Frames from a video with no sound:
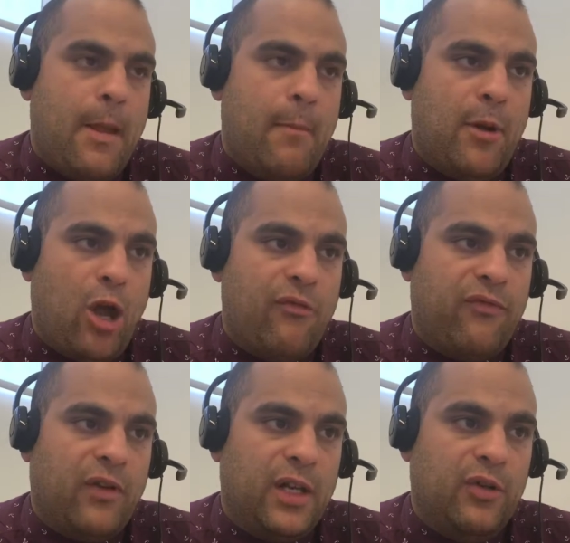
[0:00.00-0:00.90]
But
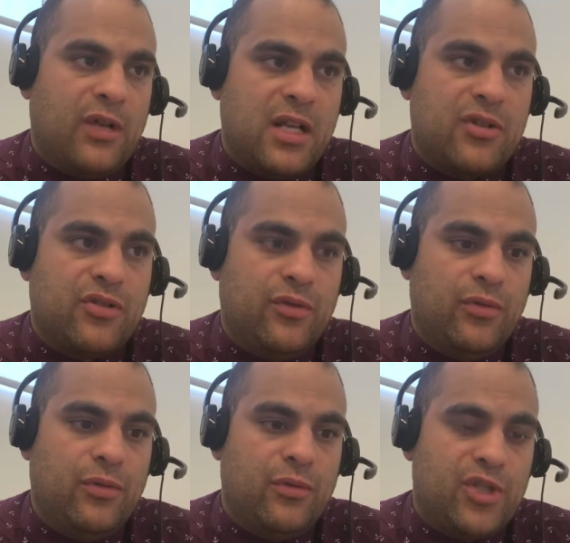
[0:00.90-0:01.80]
hopefully looking
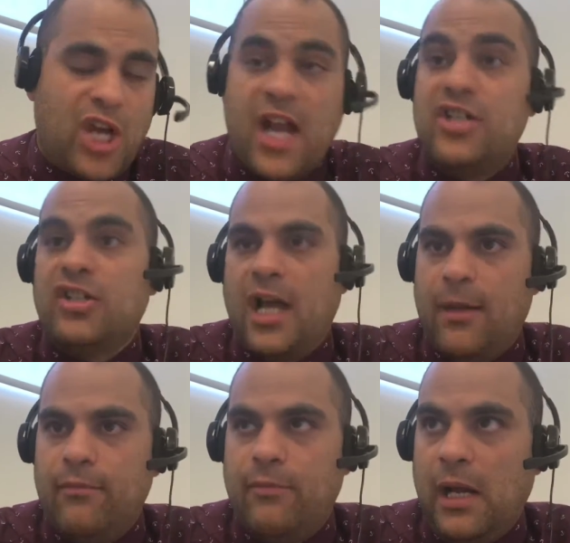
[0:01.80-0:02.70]
to change it up.